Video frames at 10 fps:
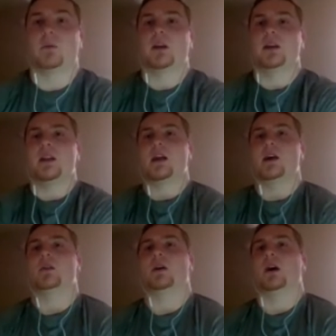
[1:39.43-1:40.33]
Right
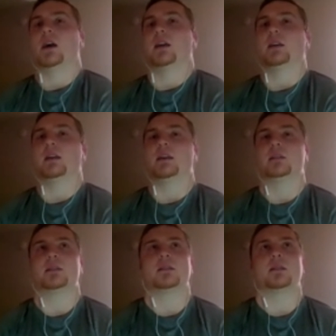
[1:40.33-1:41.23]
now, I
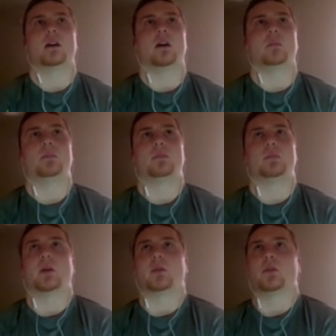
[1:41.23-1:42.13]
eat uh,
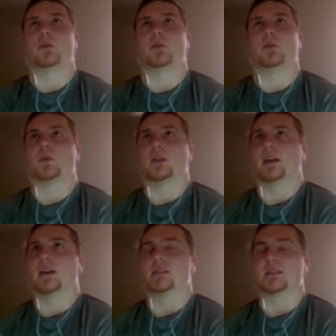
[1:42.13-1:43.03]
about
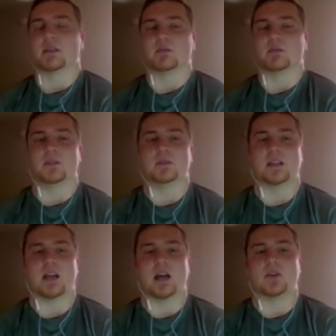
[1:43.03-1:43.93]
3,750
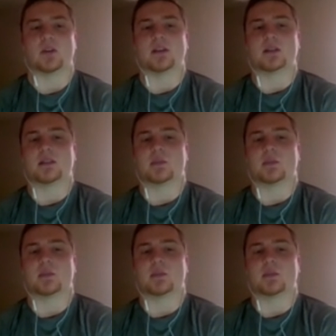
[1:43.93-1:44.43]
calories to